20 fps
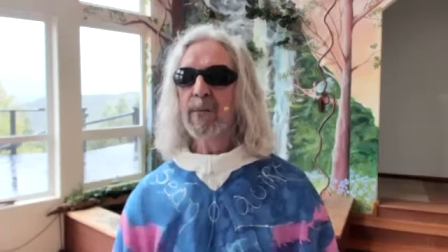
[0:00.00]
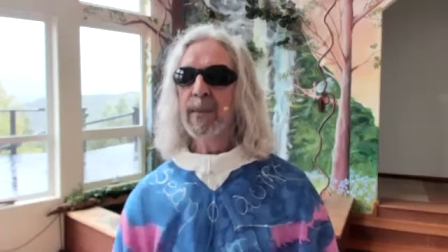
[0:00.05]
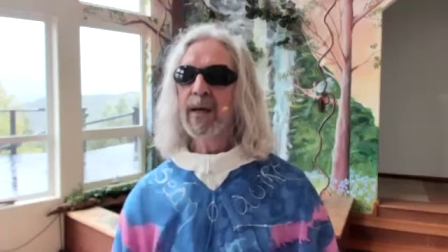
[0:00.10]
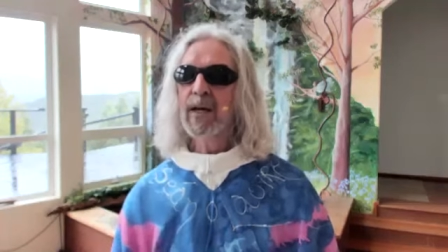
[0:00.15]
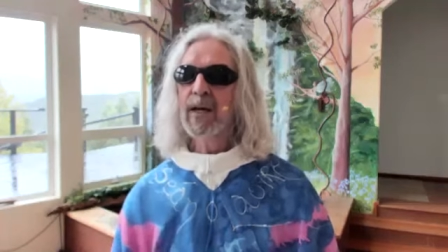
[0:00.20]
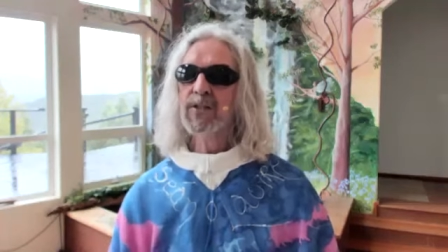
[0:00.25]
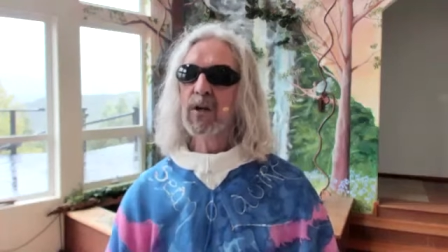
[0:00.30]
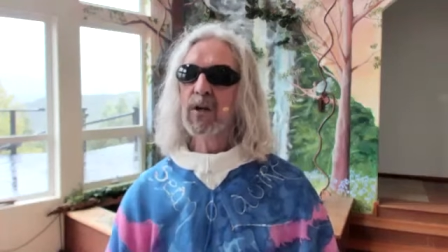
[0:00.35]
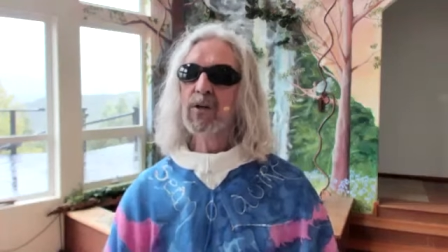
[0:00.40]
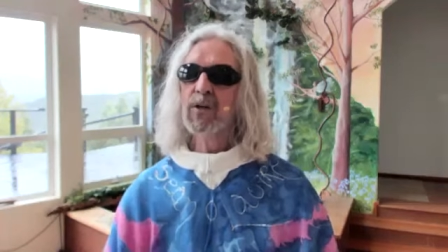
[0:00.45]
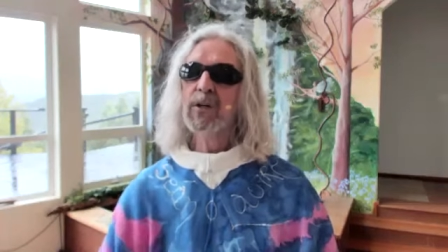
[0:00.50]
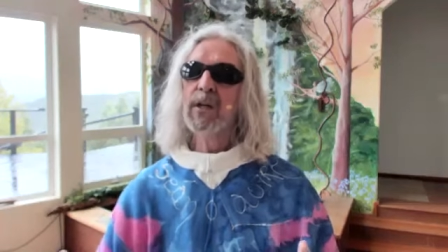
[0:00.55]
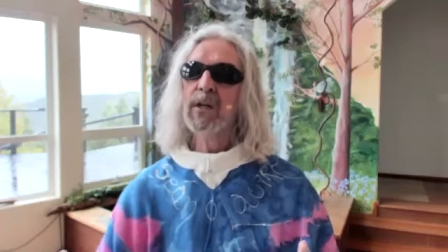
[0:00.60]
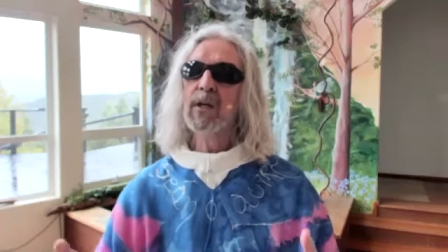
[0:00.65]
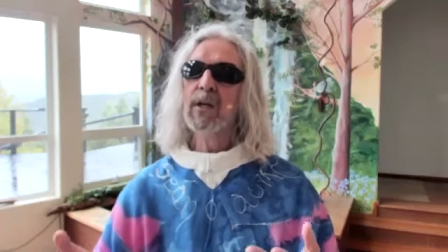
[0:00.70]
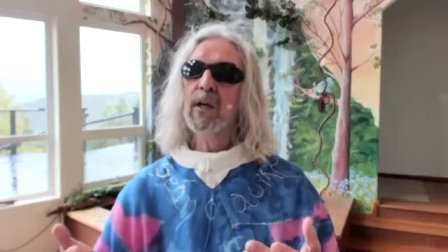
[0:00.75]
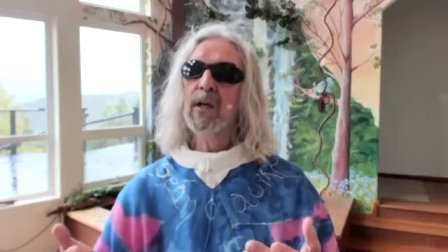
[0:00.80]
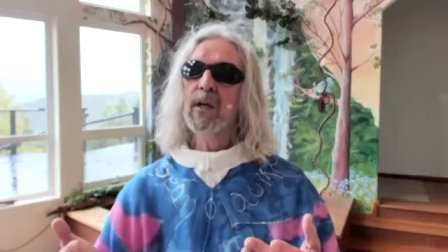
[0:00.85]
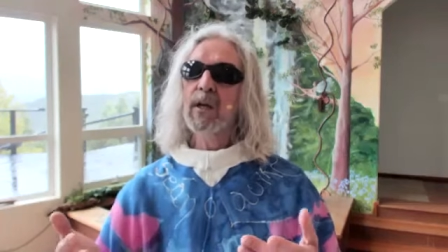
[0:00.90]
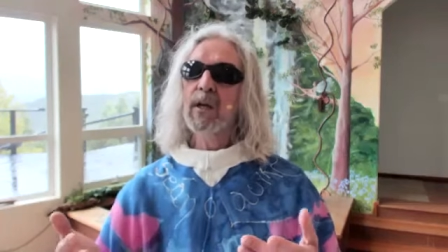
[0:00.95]
And certainly
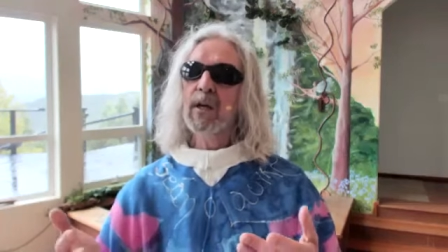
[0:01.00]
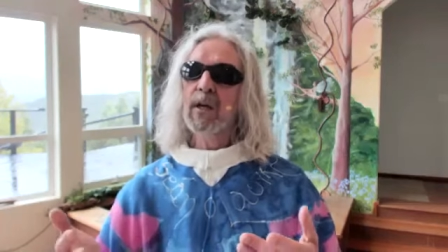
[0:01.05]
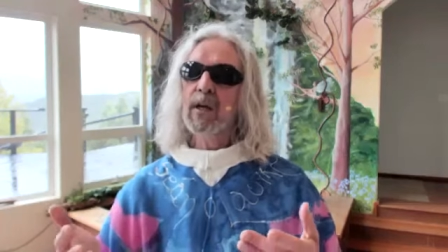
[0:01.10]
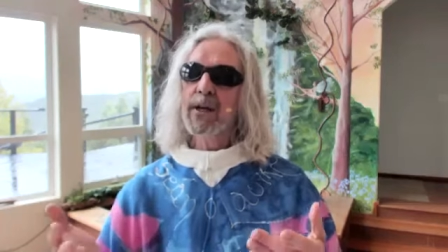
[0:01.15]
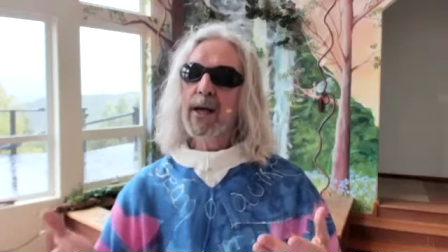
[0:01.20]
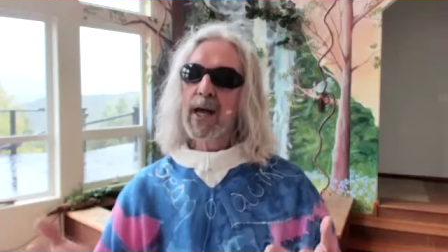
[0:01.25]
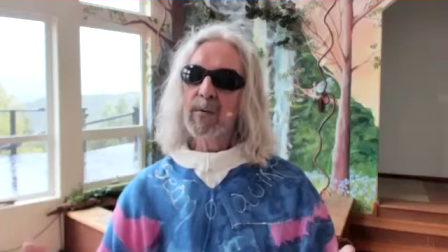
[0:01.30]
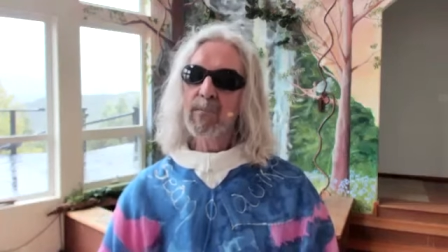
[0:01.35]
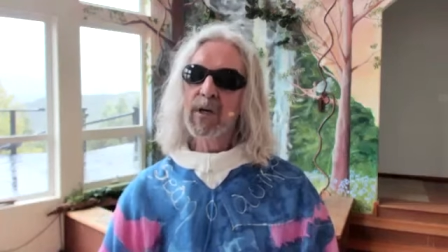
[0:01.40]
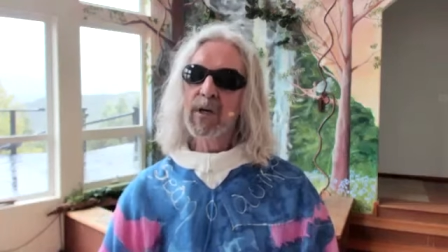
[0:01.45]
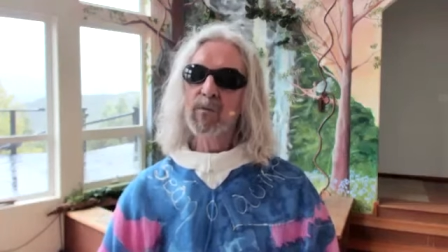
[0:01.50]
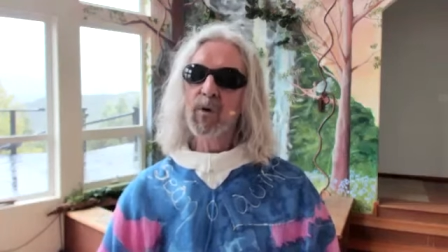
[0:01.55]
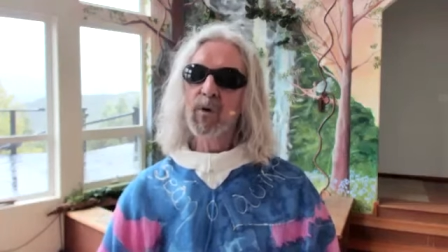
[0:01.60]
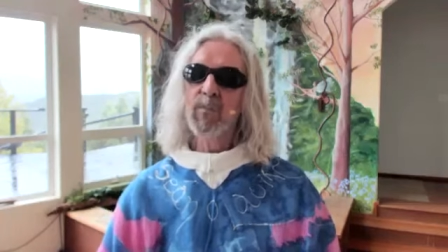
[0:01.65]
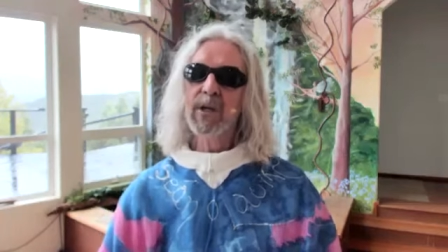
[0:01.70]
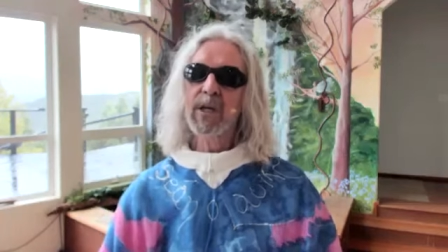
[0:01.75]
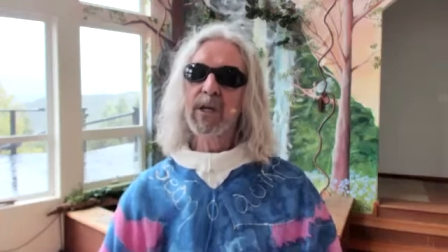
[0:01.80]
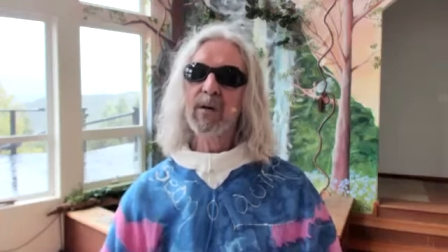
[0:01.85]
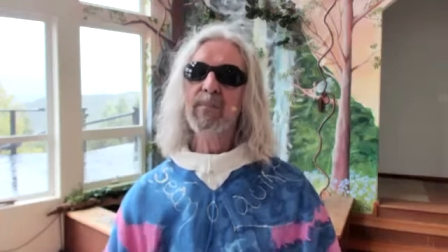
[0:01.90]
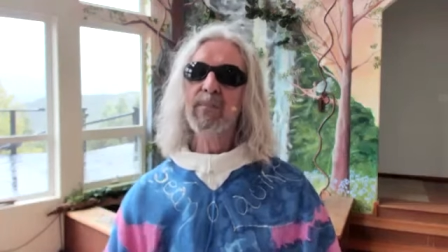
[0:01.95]
climate will
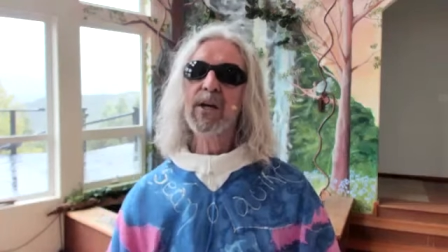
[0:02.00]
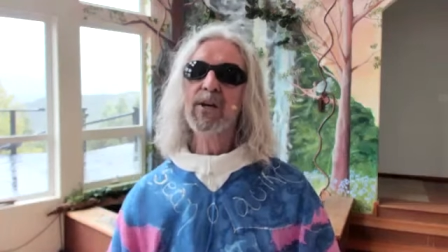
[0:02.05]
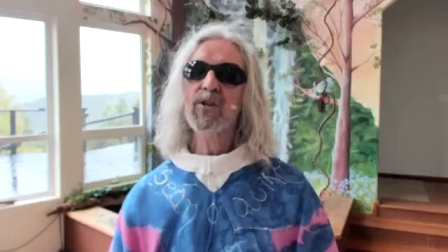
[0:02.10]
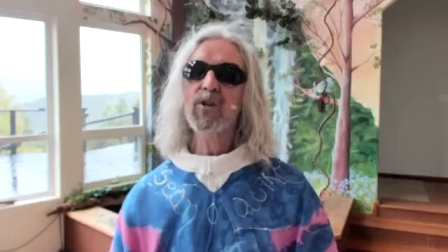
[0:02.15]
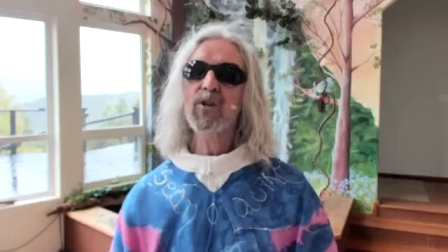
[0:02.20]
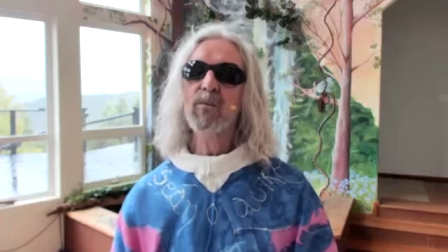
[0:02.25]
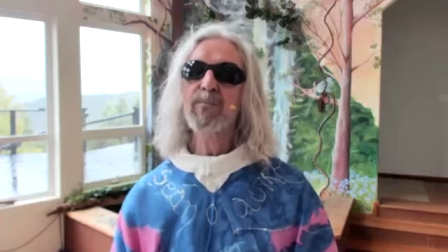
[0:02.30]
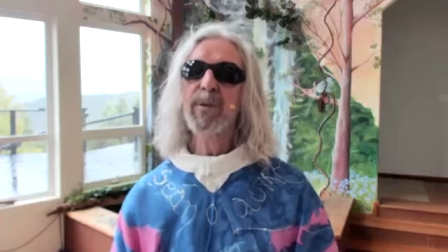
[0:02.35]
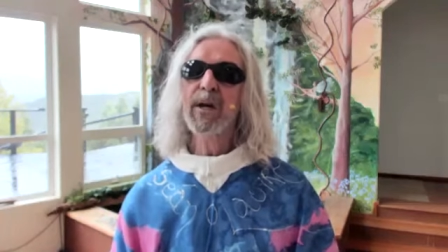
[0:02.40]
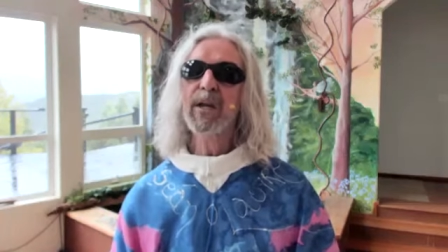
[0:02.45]
be a major